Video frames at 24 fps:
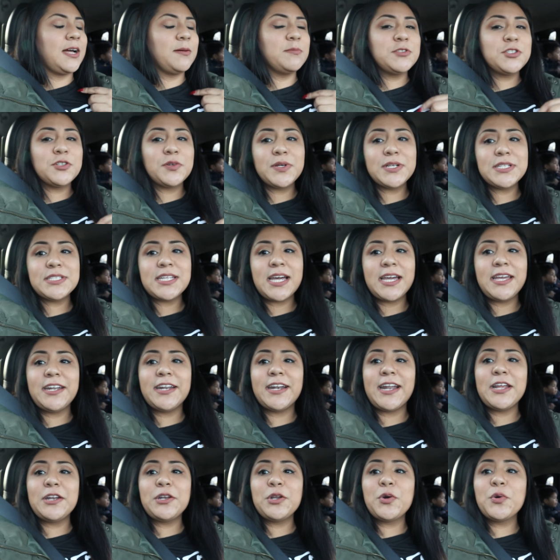I'm so
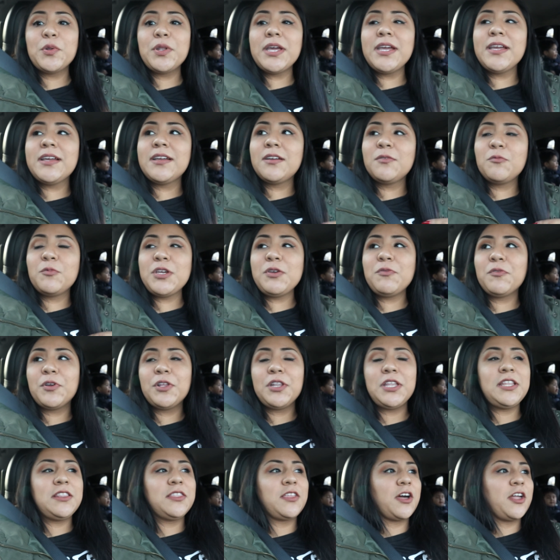excited. I know like we
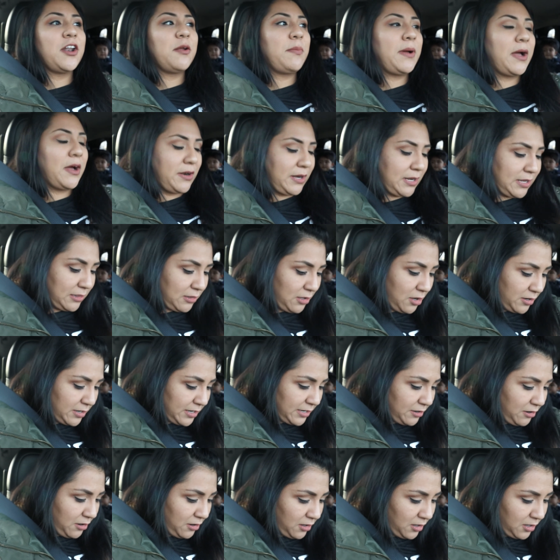really thought about it long
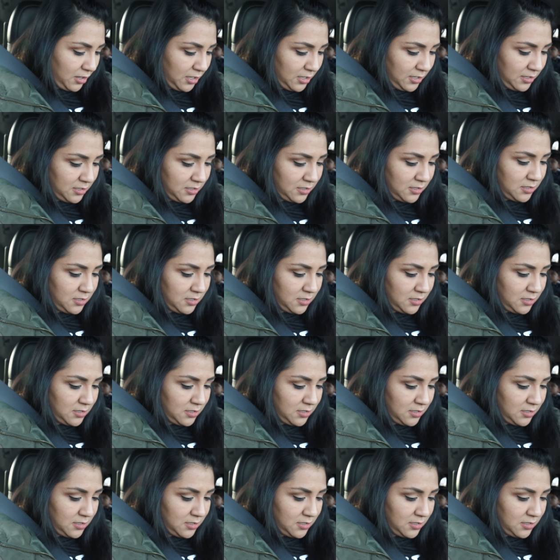and hard